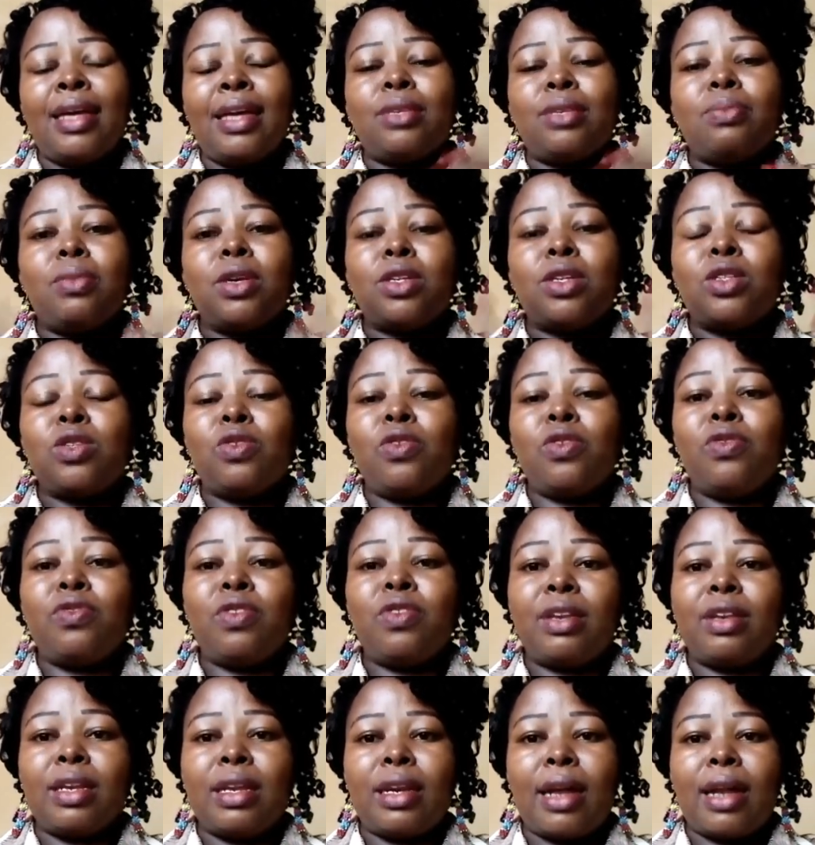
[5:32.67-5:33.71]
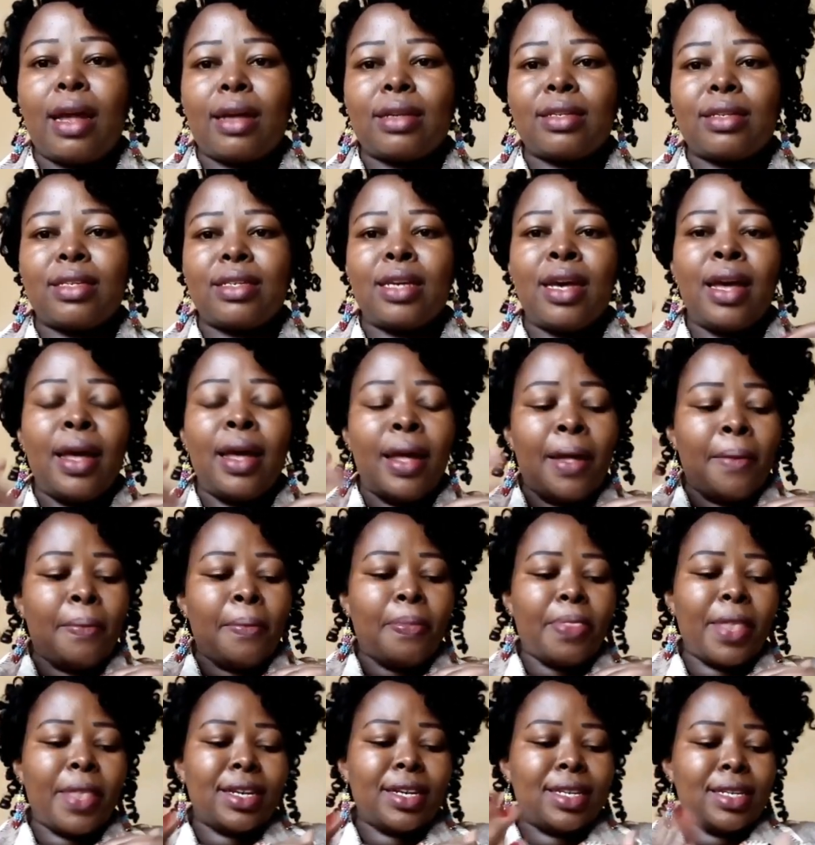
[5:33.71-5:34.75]
It makes you feel relaxed.
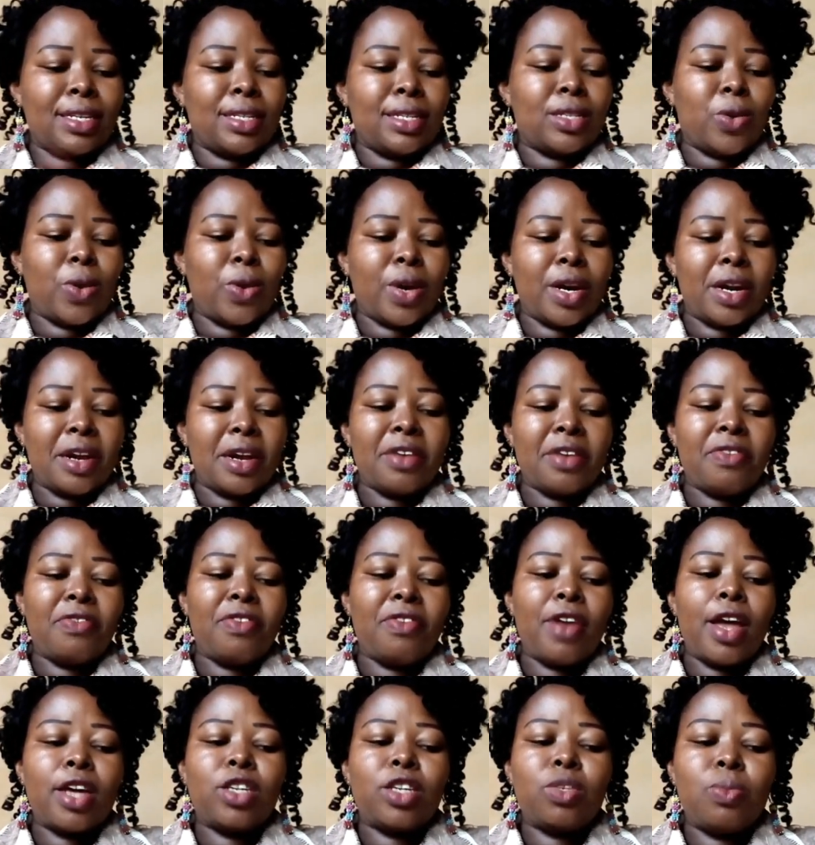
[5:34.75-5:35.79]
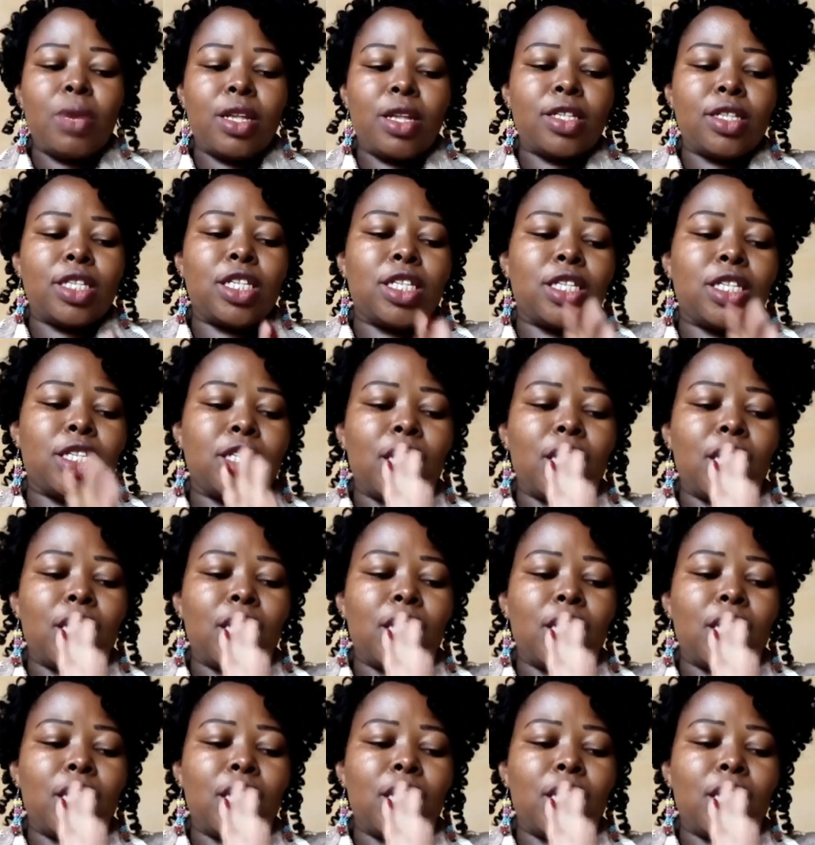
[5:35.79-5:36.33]
That is on refreshments.